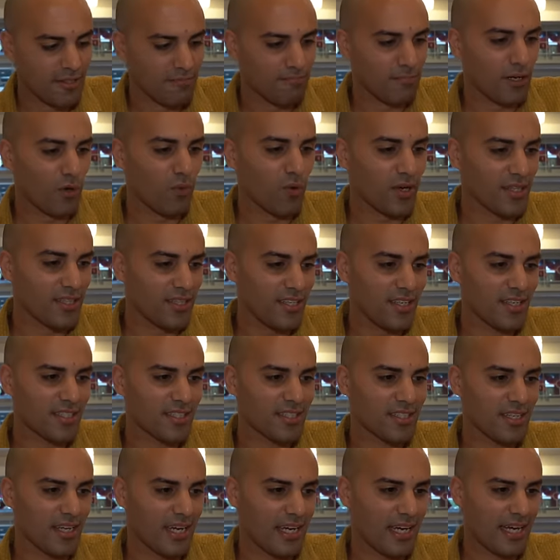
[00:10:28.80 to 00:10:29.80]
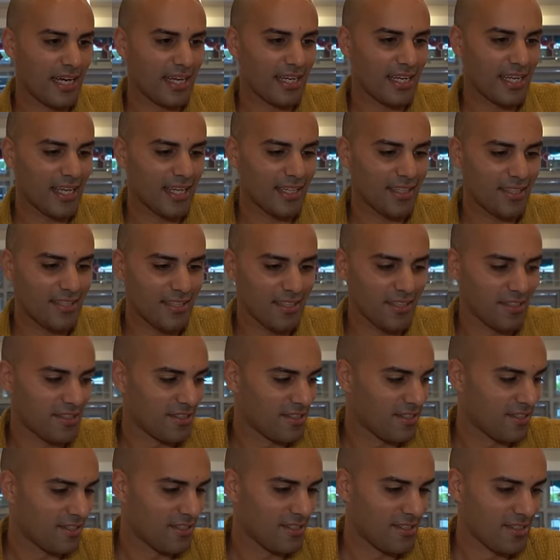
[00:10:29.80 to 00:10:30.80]
But with this, I need
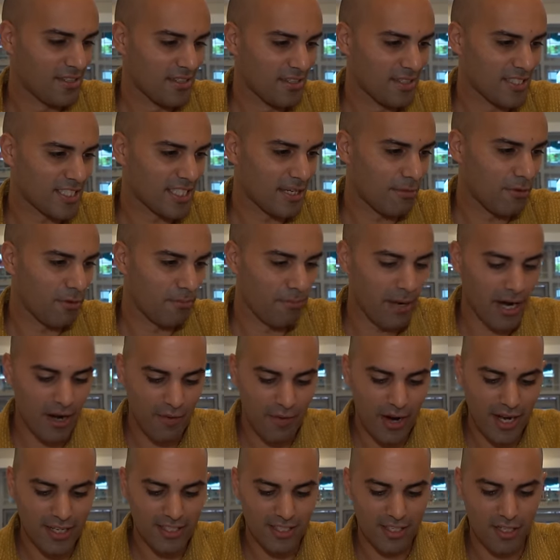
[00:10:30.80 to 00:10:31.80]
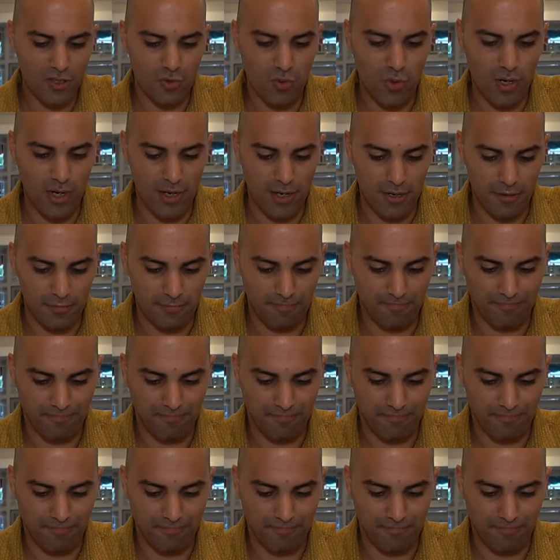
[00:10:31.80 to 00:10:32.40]
some of my rice as well.